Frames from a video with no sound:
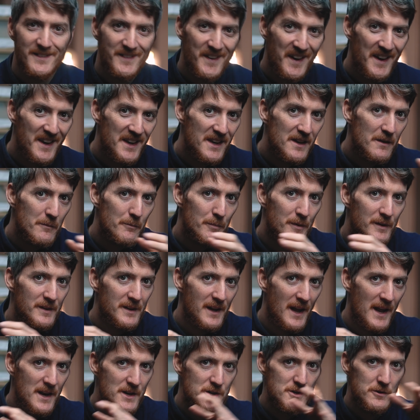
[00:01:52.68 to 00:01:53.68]
Taking
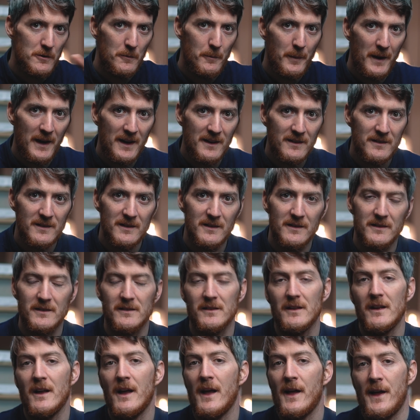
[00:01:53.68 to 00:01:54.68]
potential
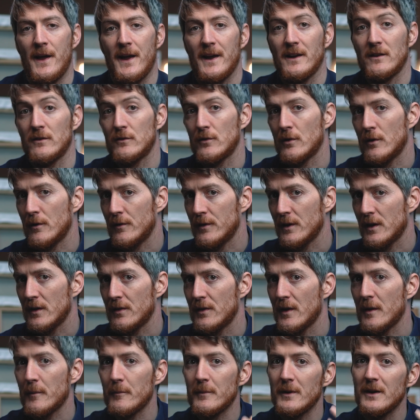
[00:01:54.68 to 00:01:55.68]
paintings and turning
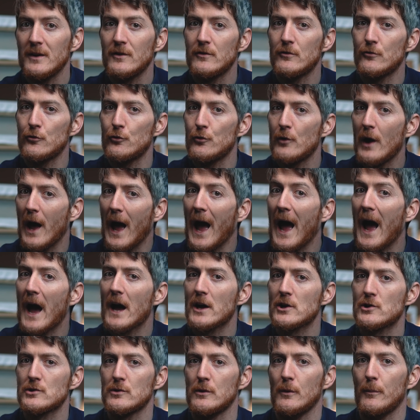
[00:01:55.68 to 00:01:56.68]
them into
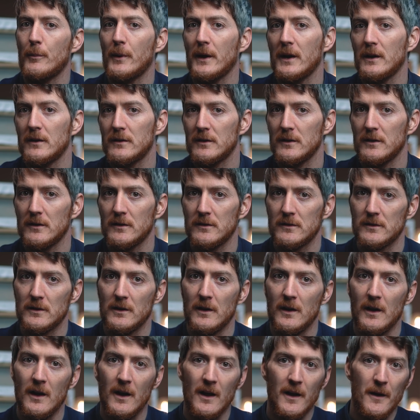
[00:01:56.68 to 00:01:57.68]
actual paintings.
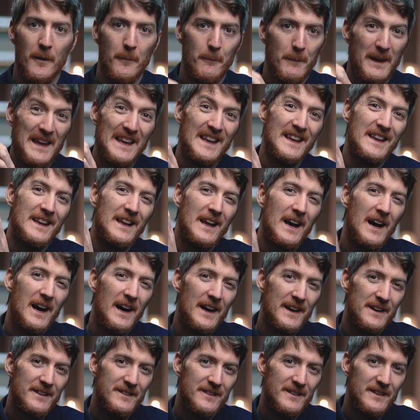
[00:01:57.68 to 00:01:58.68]
Making
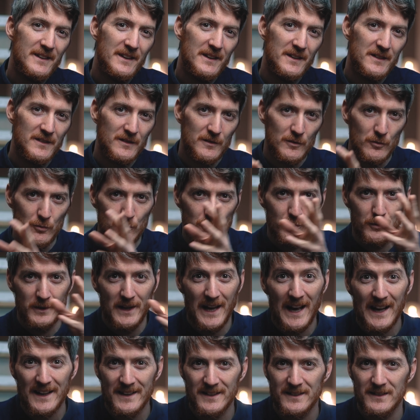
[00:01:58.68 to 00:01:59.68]
ideas
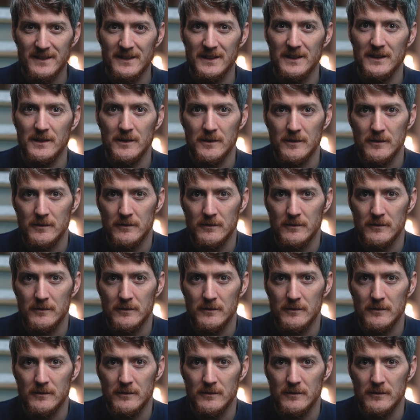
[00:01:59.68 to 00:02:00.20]
reality.